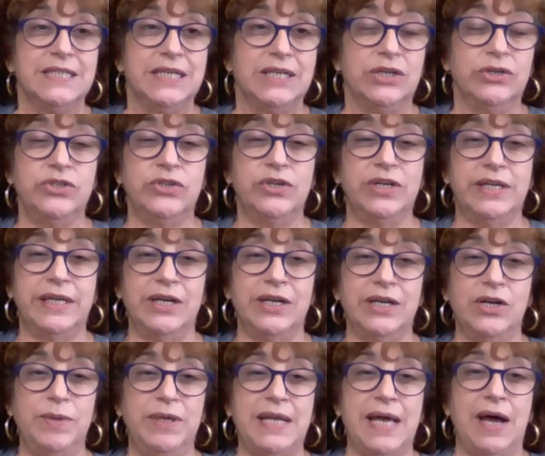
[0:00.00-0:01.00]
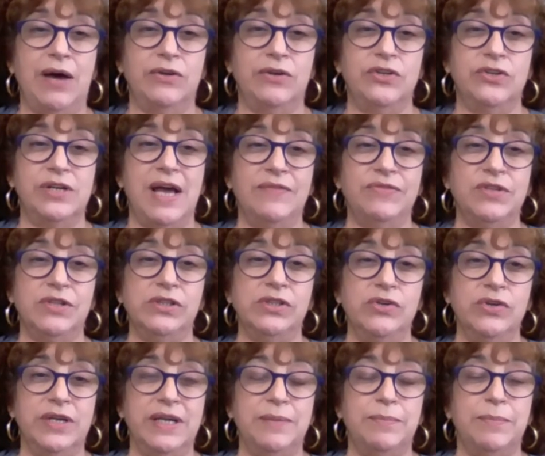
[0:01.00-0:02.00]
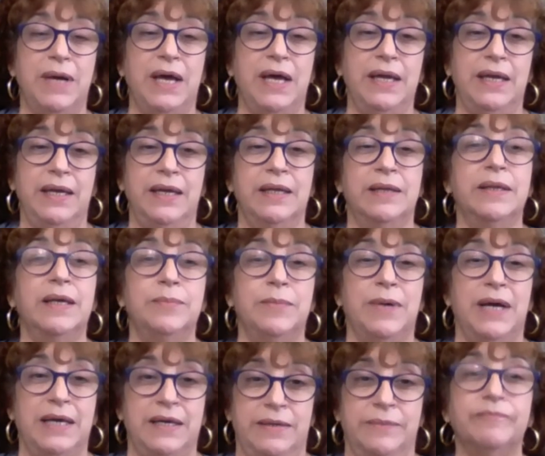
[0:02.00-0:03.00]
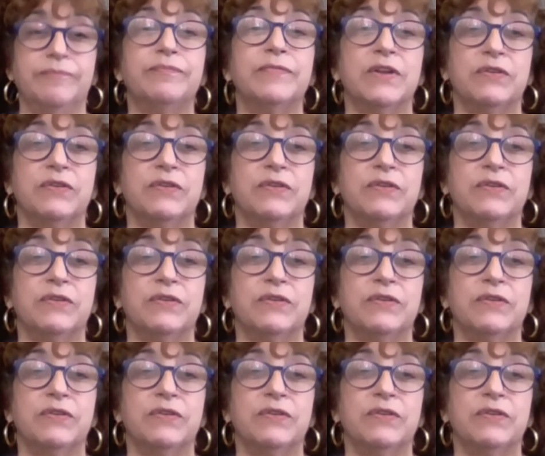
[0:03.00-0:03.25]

oh, you could kill me now. You're going to have to look in my